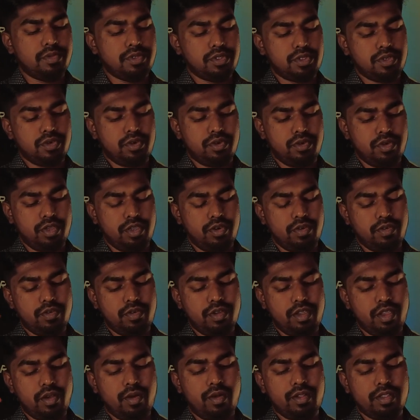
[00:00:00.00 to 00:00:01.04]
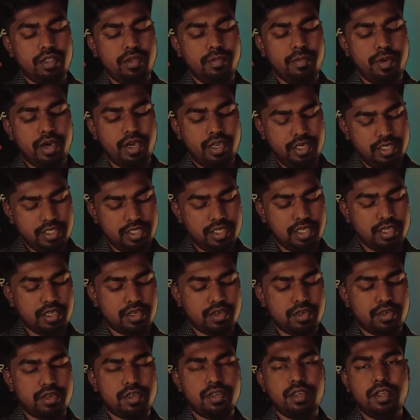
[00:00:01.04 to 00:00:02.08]
so you know, all the buttons
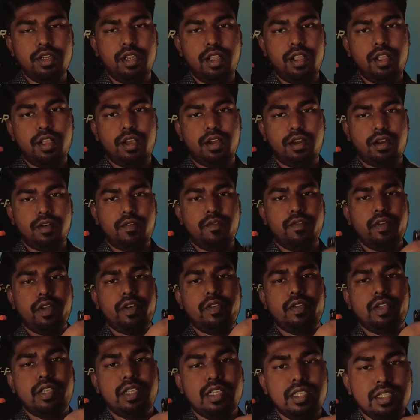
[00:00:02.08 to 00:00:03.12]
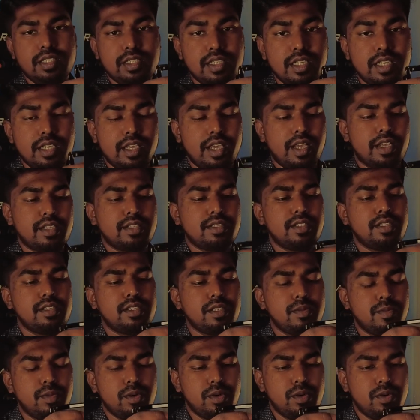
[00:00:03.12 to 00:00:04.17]
here are very easily
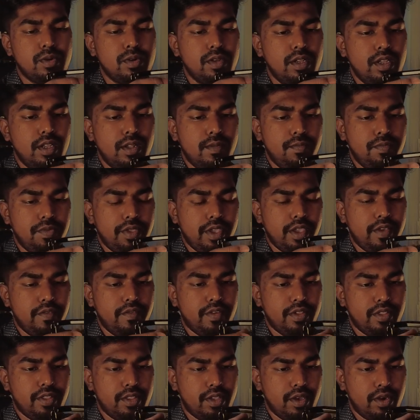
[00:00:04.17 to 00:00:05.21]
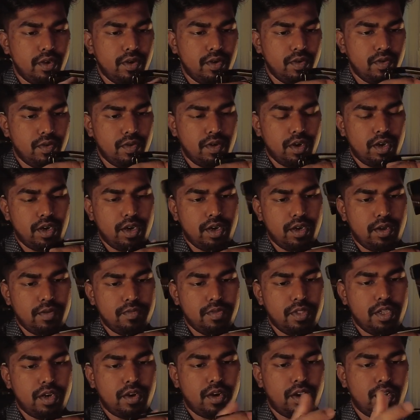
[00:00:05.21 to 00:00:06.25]
accessible, even though
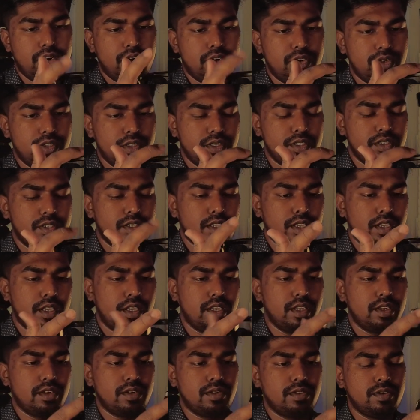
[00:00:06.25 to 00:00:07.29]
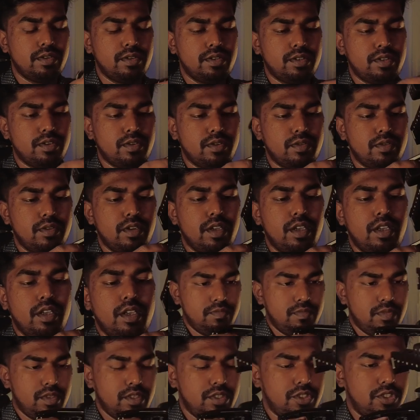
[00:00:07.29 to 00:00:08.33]
they're under this thing here. So
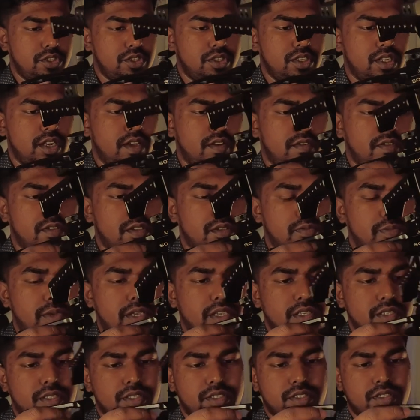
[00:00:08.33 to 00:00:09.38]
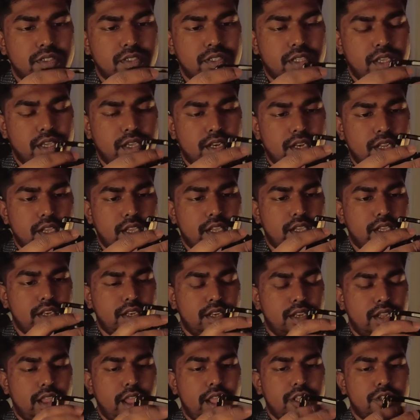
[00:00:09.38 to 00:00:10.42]
there's just enough space that I can
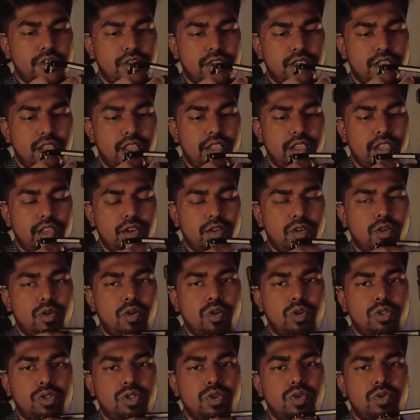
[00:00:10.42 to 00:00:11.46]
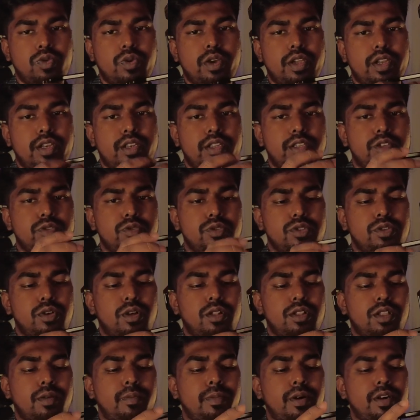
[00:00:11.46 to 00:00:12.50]
actually, like, you know, go through and use all
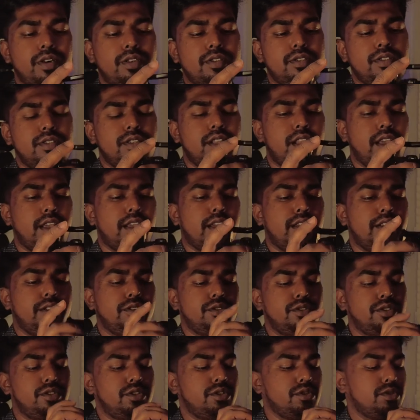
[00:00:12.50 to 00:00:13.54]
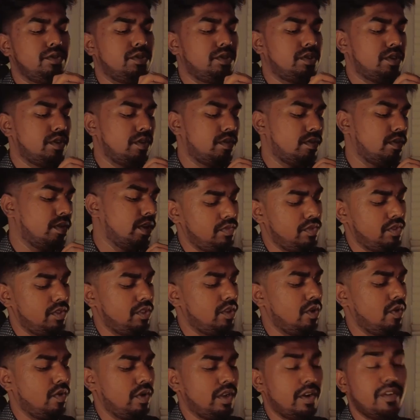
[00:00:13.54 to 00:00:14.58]
the buttons like I used to. So
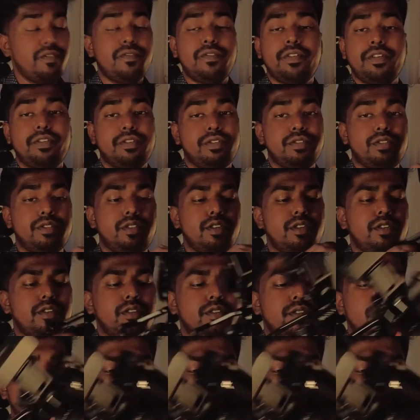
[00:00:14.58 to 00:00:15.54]
no interference there.